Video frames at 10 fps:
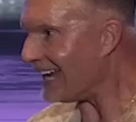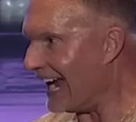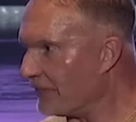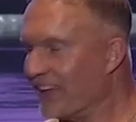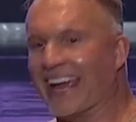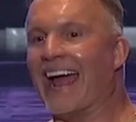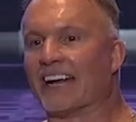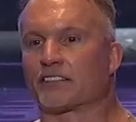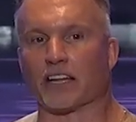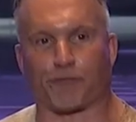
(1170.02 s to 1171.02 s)
And the
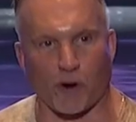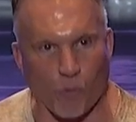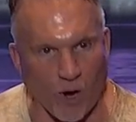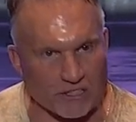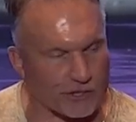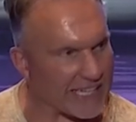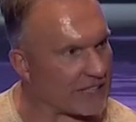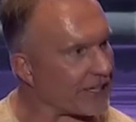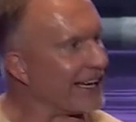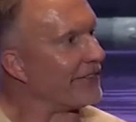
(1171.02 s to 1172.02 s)
exit from one
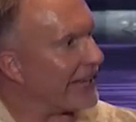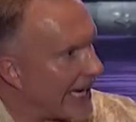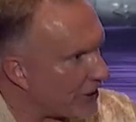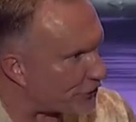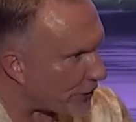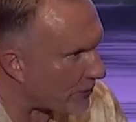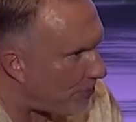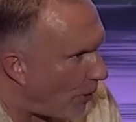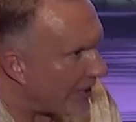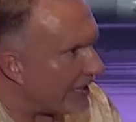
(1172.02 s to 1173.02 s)
season and the entry
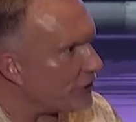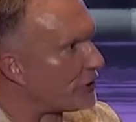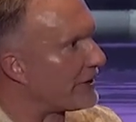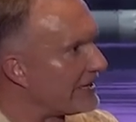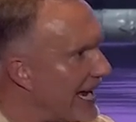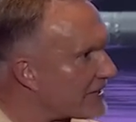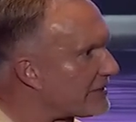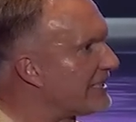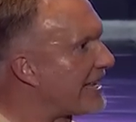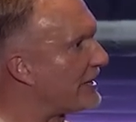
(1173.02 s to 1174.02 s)
point into the next is a